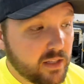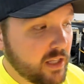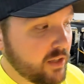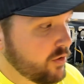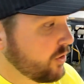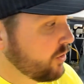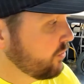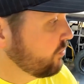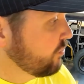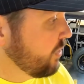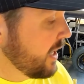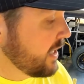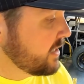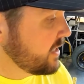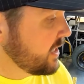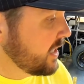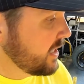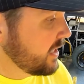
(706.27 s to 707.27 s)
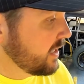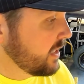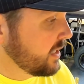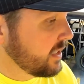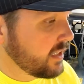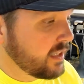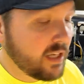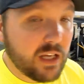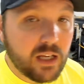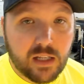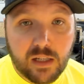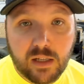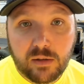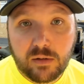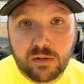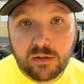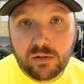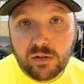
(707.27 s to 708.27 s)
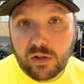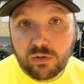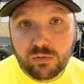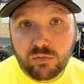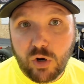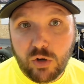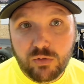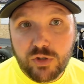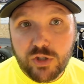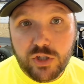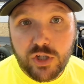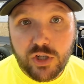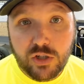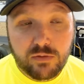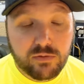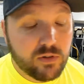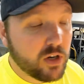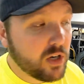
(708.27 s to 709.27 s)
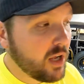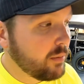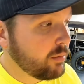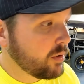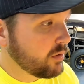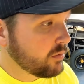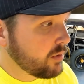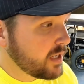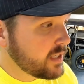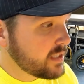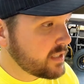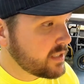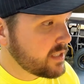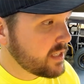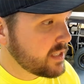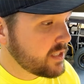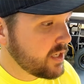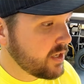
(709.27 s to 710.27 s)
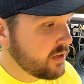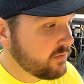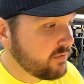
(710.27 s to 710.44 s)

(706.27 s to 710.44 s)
either renting a roadster for a couple of races this year.